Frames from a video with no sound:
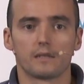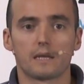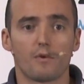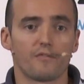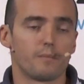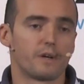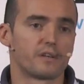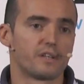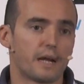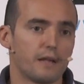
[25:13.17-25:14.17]
Some of them
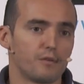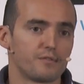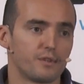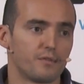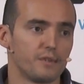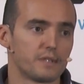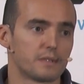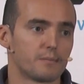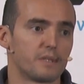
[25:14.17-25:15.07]
are denial of service,